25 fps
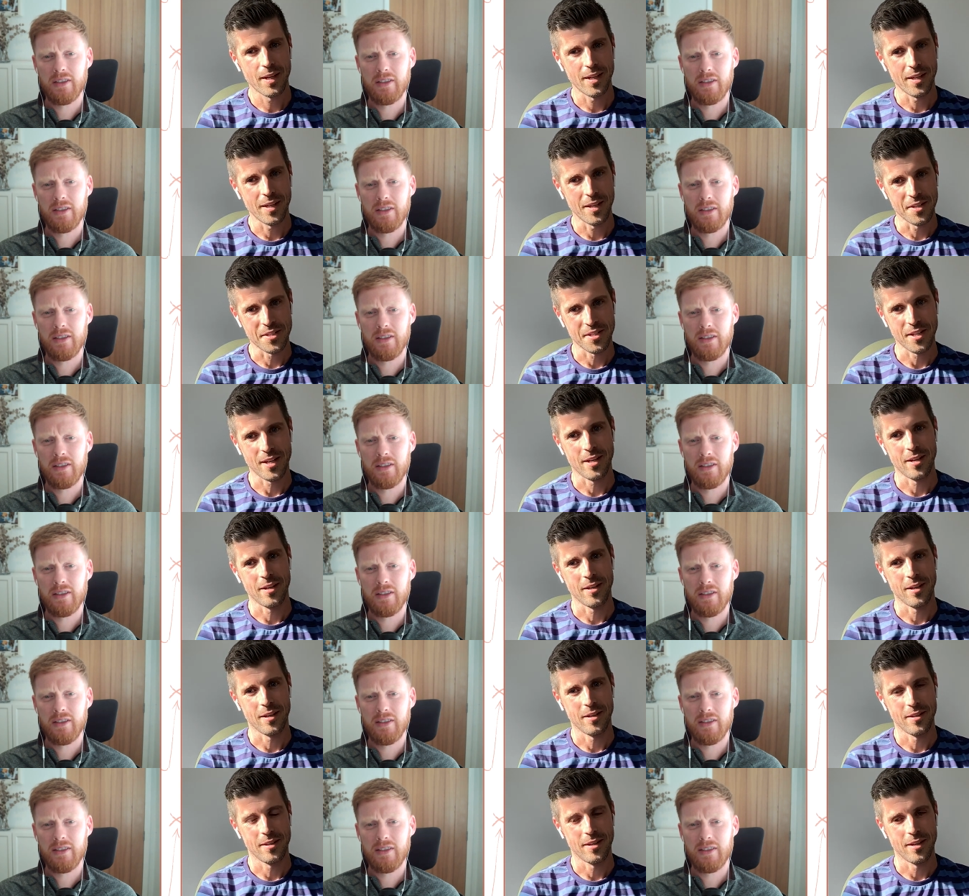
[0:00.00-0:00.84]
Speaker 1: He is. Yeah.
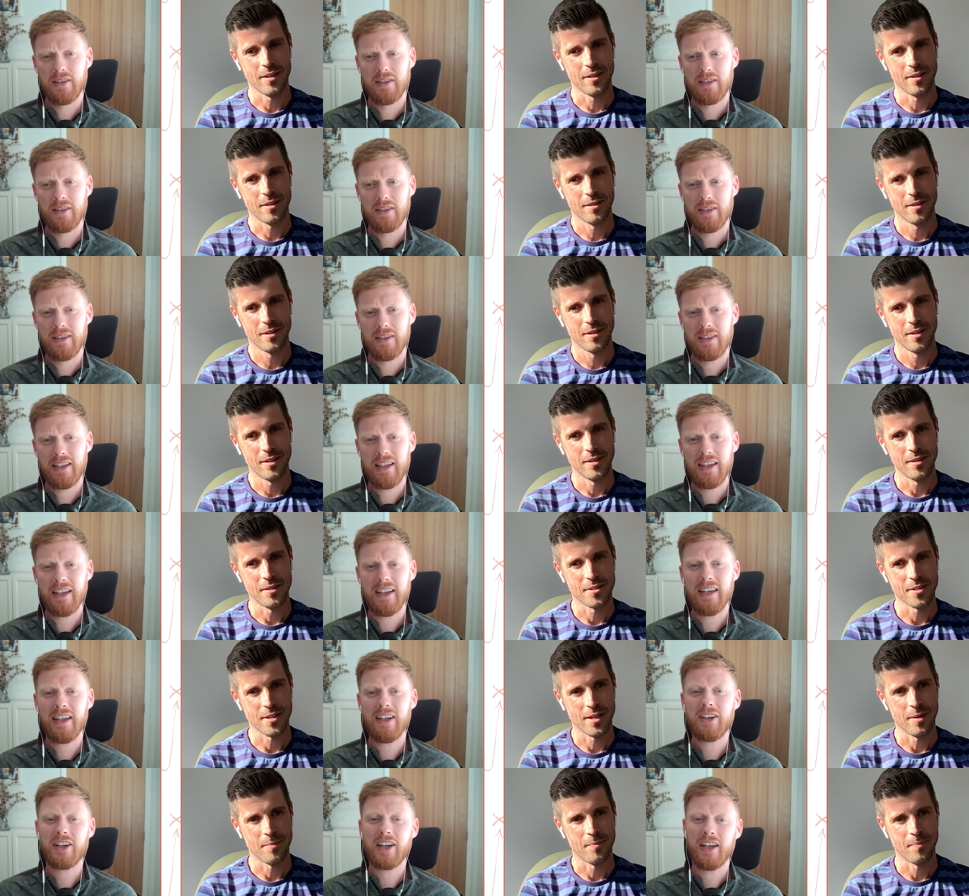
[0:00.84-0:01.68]
Yeah. Yeah.
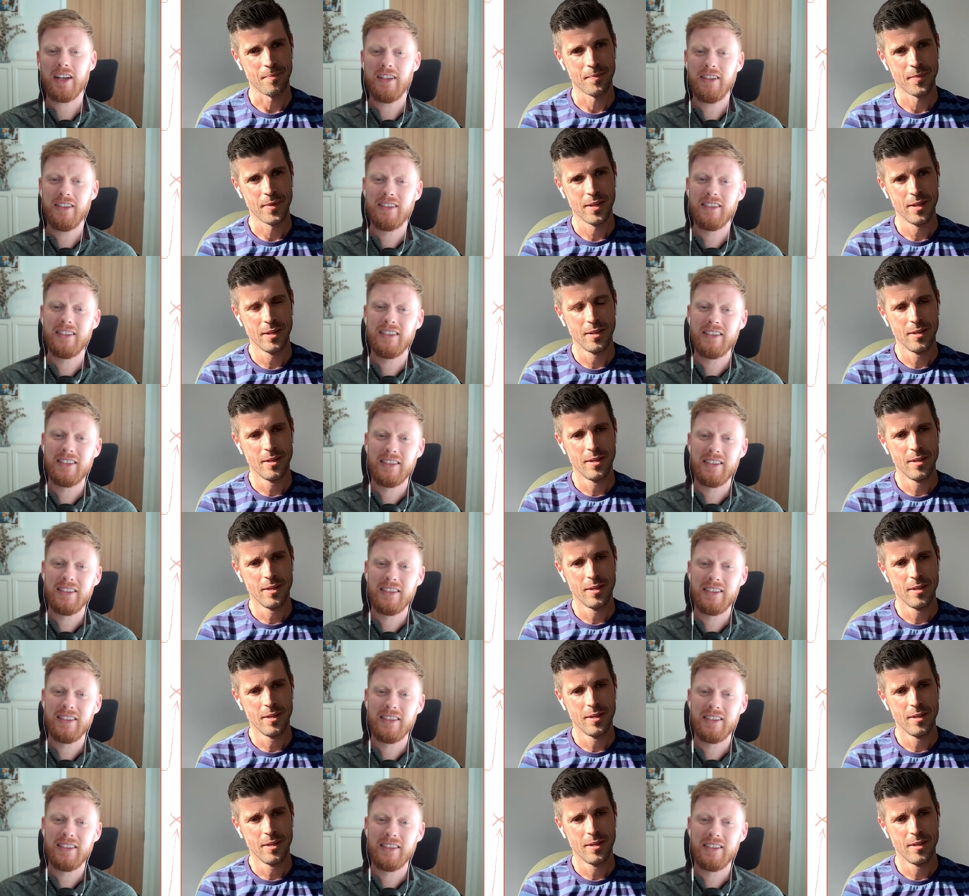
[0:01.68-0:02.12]
Yeah. Um, okay.